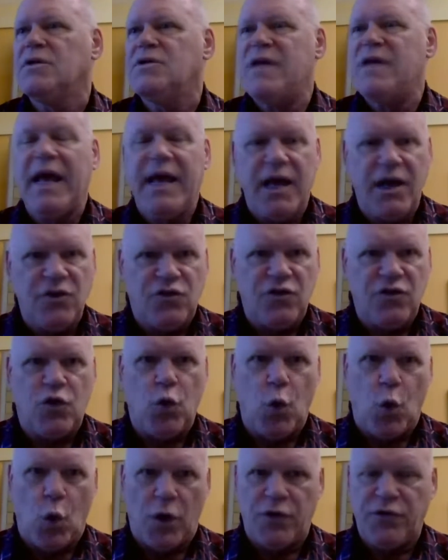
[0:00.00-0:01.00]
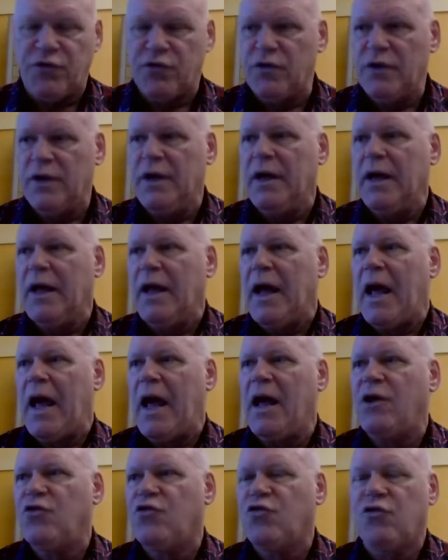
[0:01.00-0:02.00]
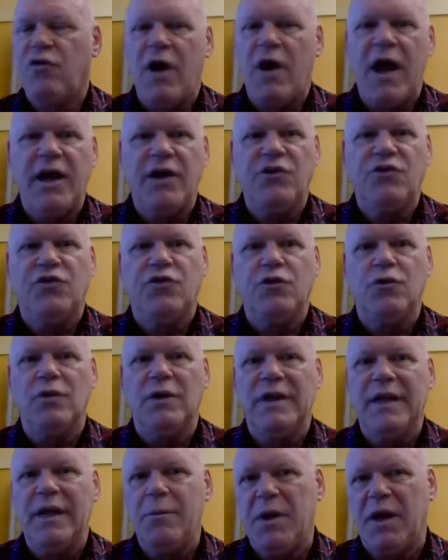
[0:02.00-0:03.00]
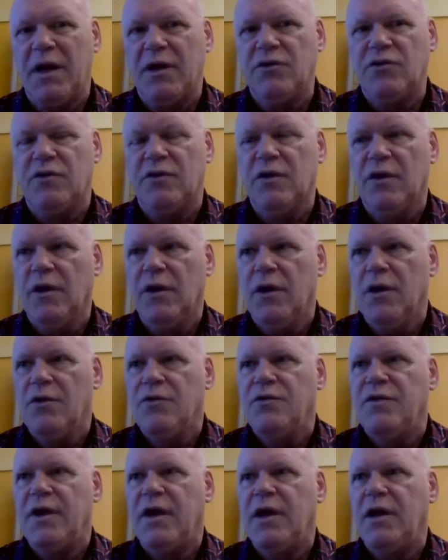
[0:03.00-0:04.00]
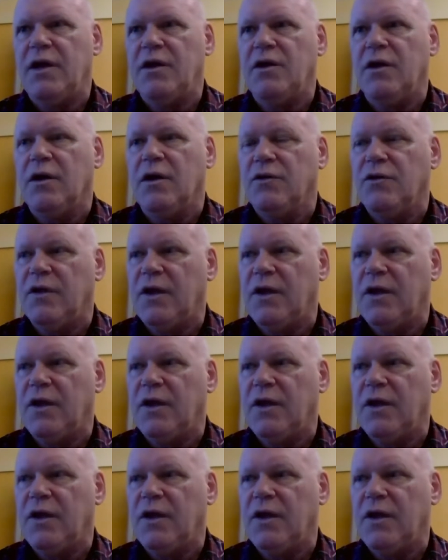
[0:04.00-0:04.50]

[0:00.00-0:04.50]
taking to court, and trying to limit the